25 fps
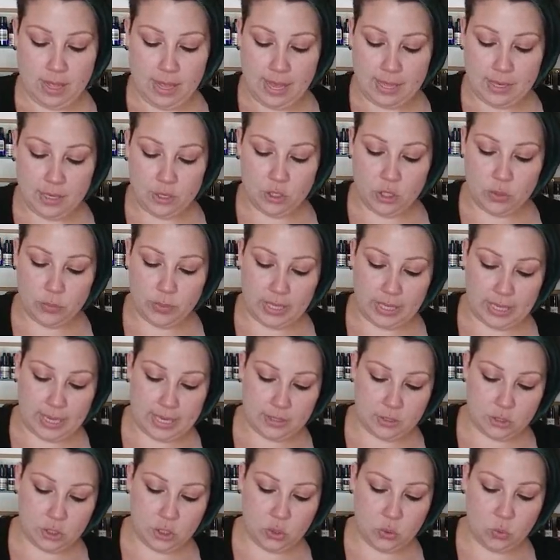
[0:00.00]
And you don't want to
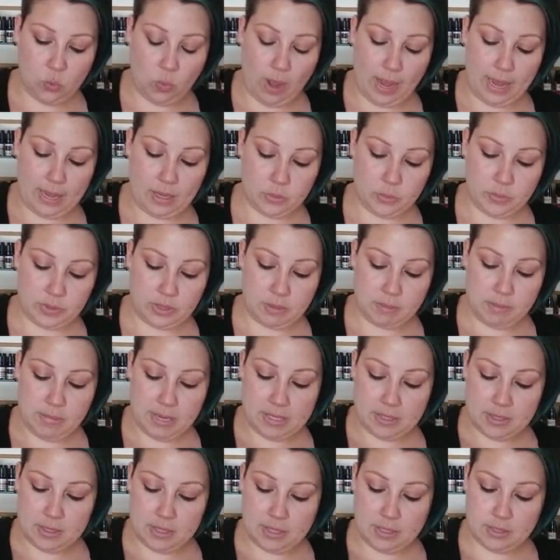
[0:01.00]
get too wild with the
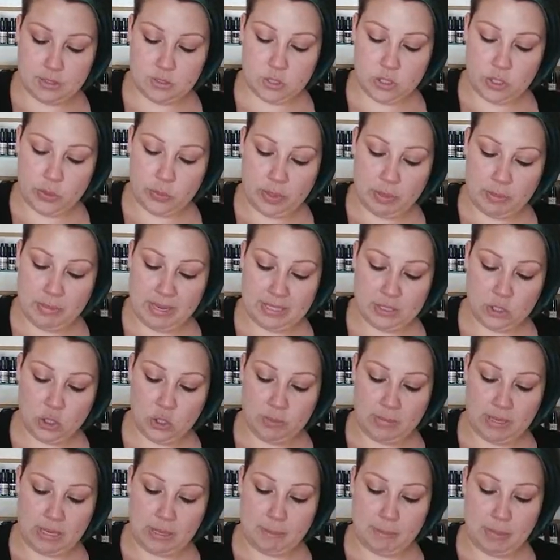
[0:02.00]
mixing because you don't want to make
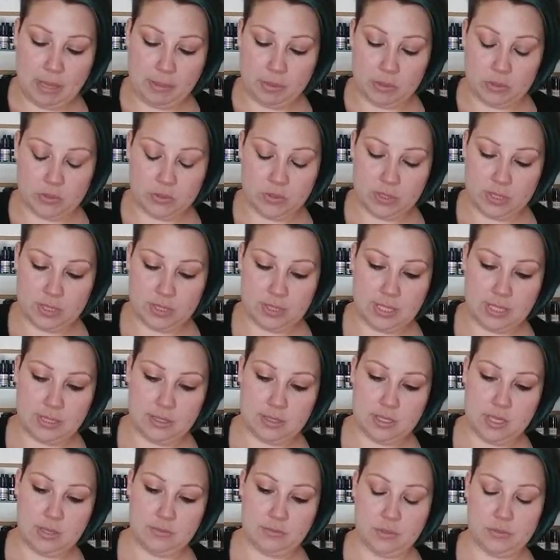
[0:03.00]
too many bubbles, because
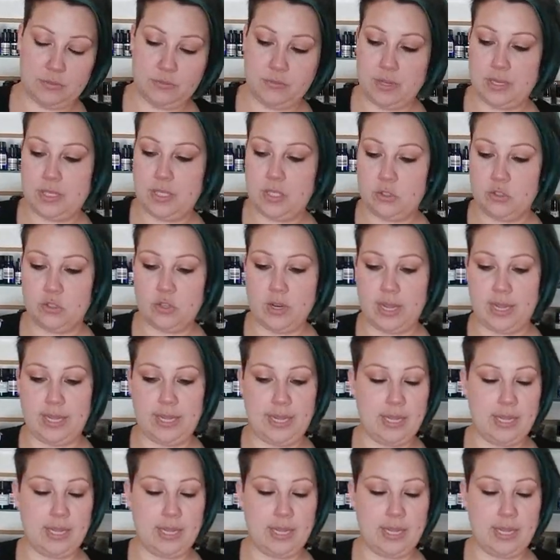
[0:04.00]
that's never fun to try